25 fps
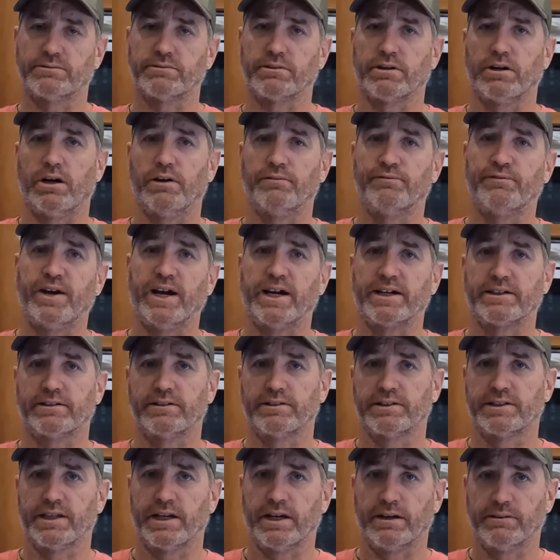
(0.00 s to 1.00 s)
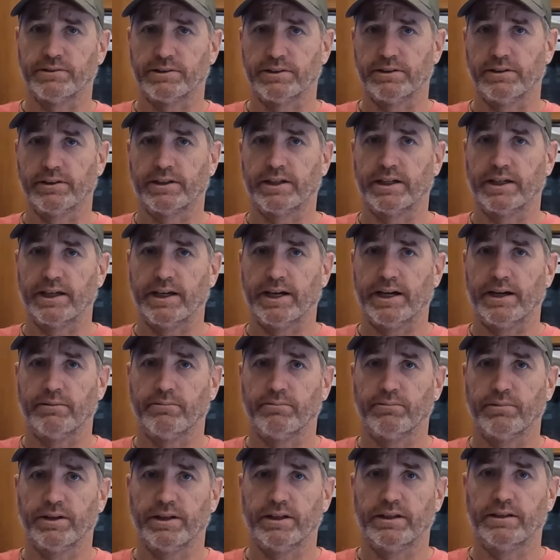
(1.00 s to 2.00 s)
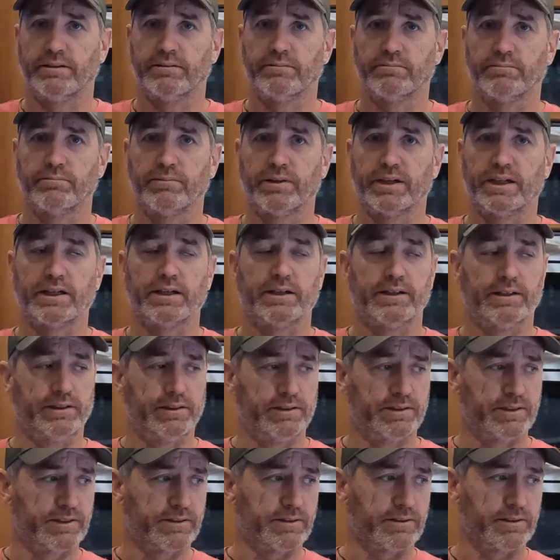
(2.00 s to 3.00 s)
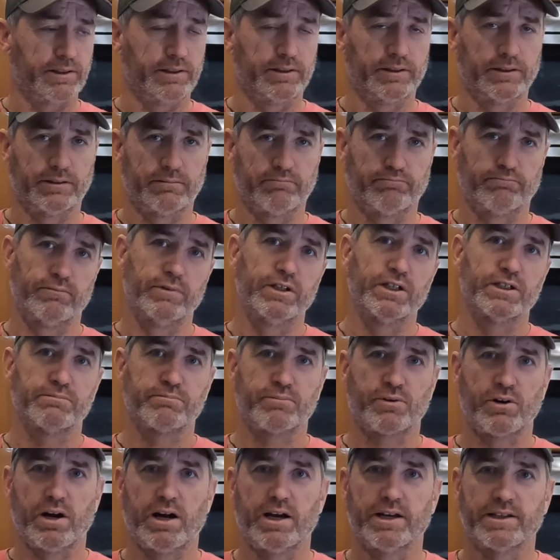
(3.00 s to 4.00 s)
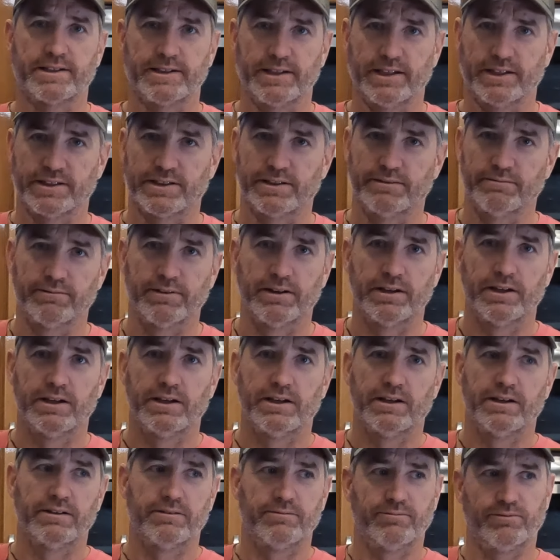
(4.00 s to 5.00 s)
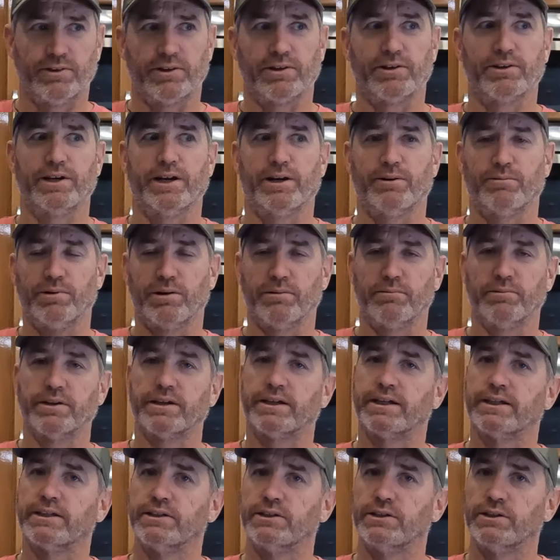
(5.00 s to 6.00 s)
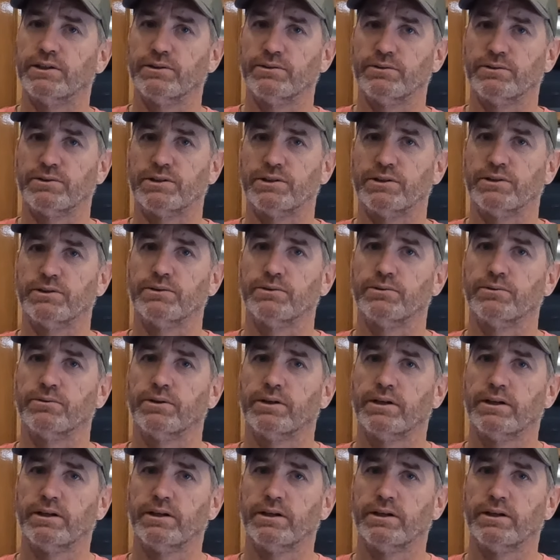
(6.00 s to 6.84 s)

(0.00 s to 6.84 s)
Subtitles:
were all factors that I was looking at when we kind of started this process of figuring out what we could do to,